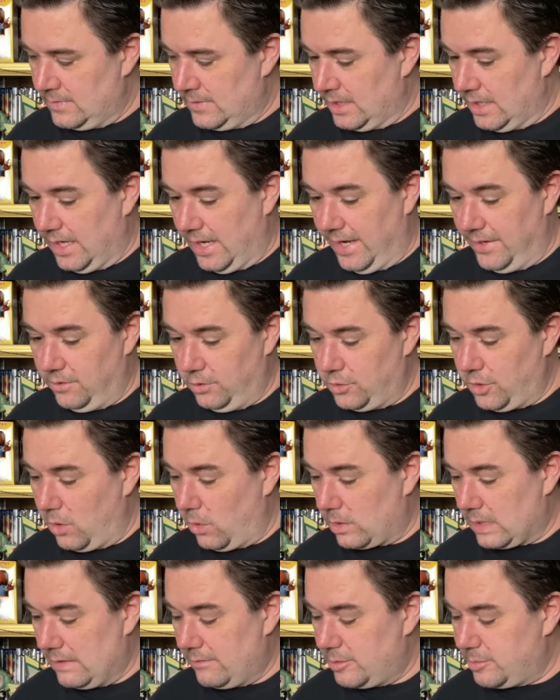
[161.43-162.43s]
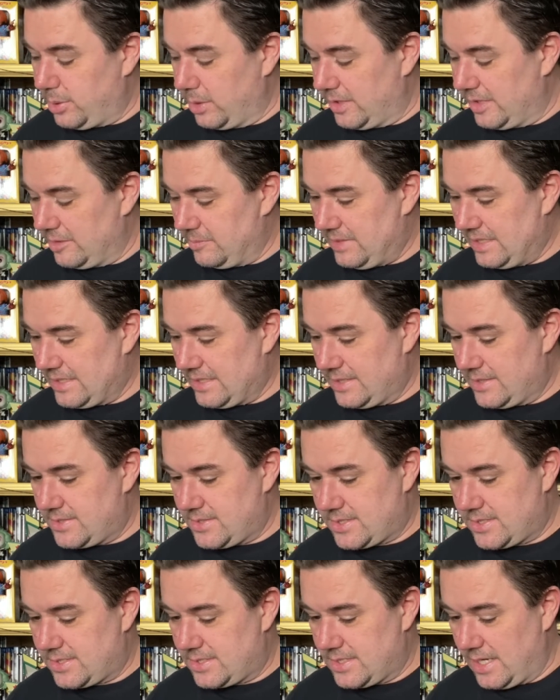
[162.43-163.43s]
I don't know where I would put it
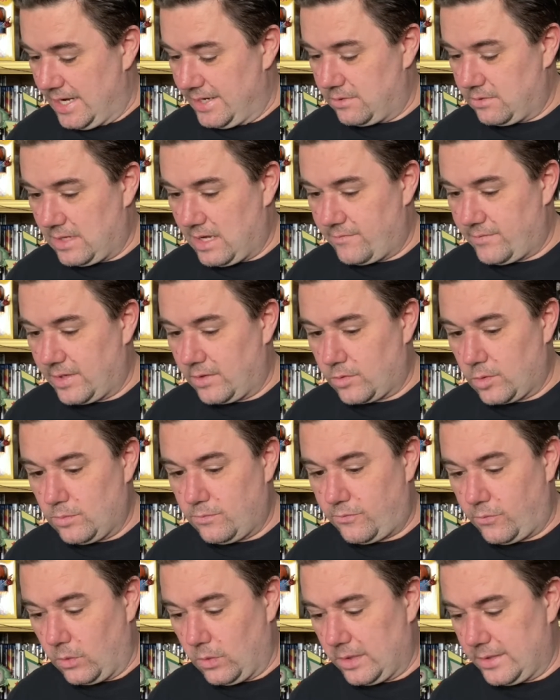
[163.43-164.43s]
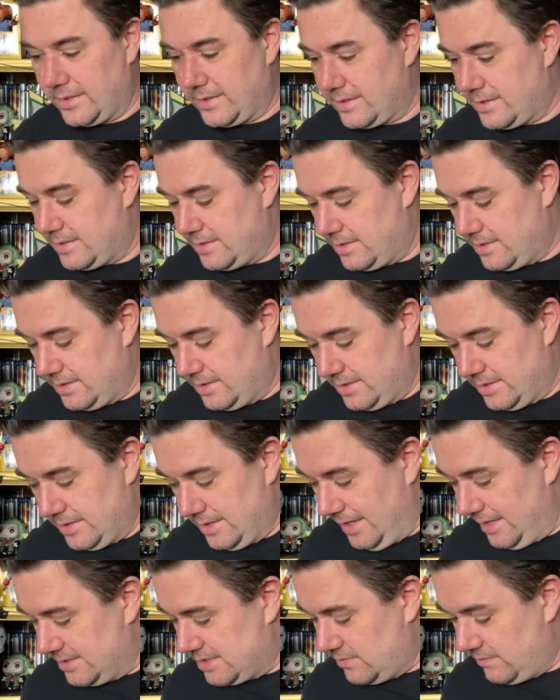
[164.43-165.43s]
because I don't have any room for it.
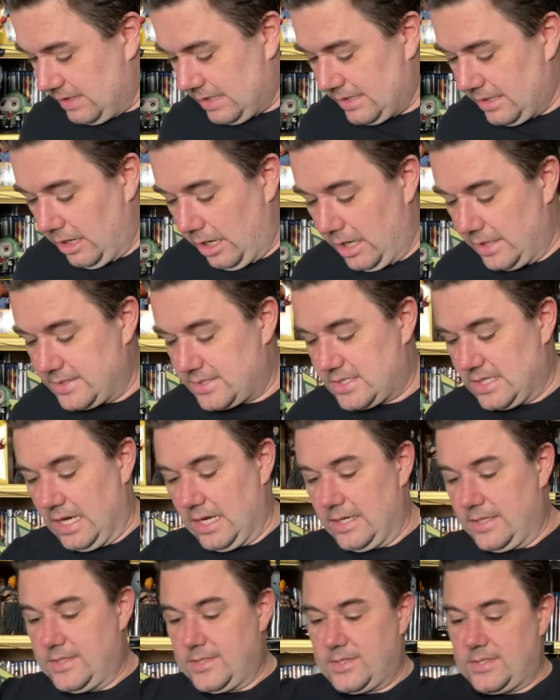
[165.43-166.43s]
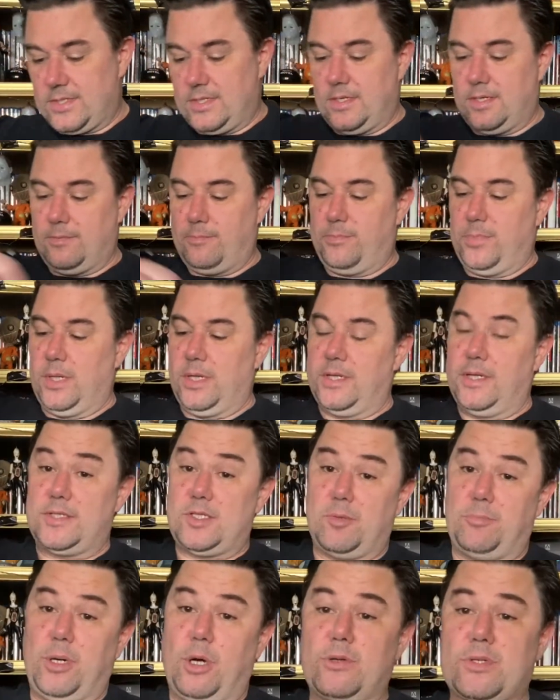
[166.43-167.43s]
And it's a very odd size, but it's
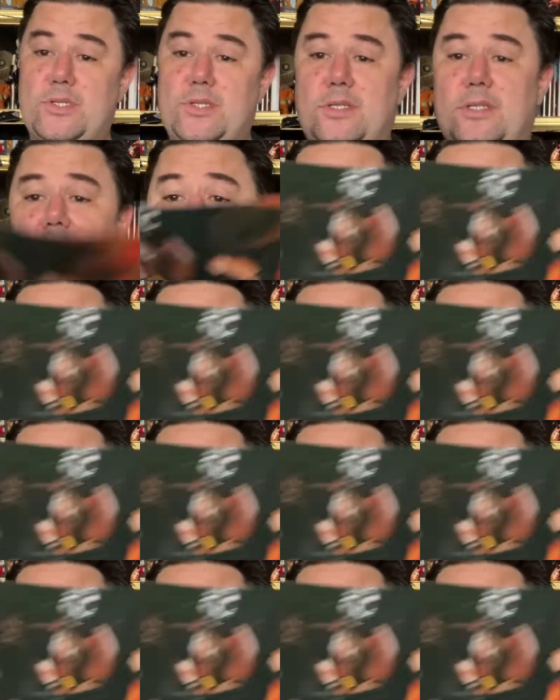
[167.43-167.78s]
a poster